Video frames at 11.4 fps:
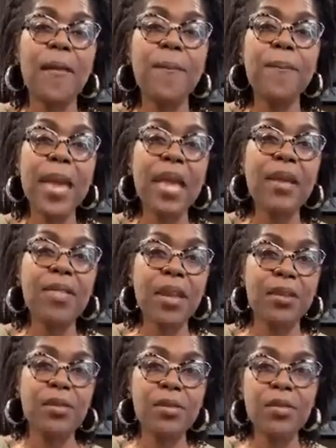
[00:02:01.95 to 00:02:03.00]
make
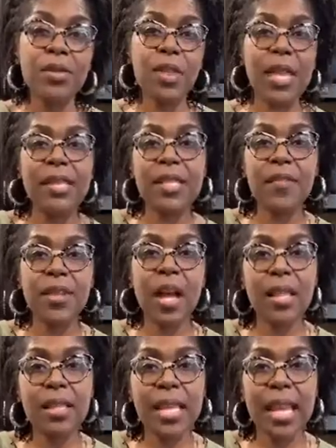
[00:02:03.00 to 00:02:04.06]
their Thanksgiving
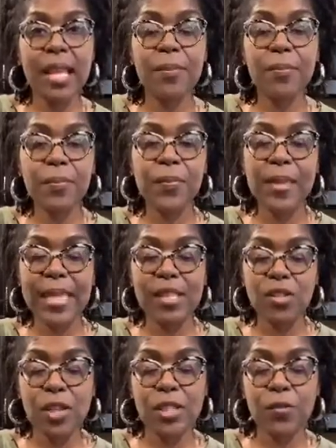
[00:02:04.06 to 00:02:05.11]
holiday less
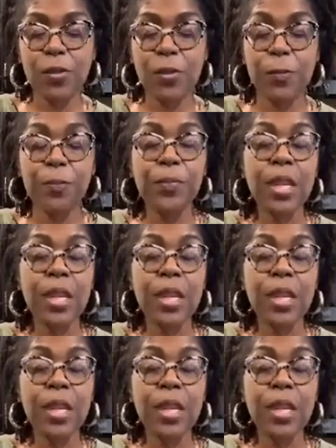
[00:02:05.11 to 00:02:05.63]
stressful?